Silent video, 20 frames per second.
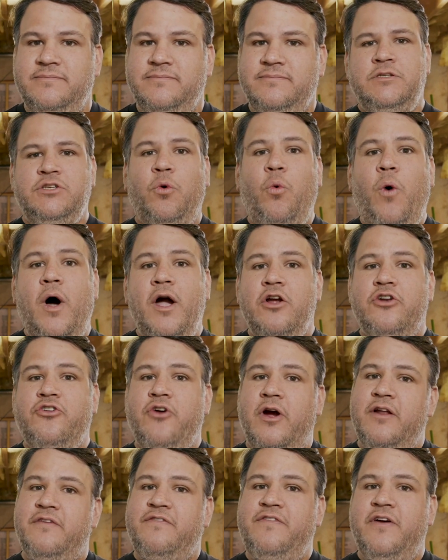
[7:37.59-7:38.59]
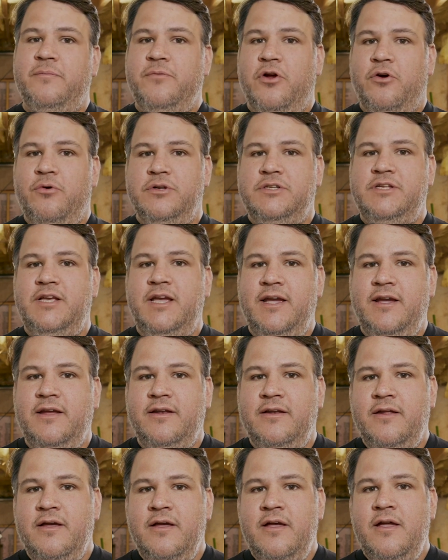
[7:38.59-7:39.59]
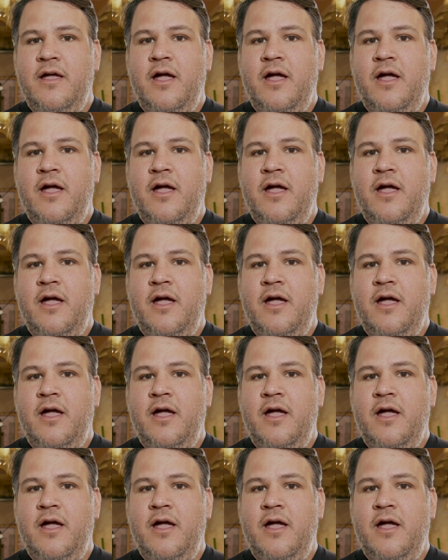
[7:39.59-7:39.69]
So while you're trying to film your routine,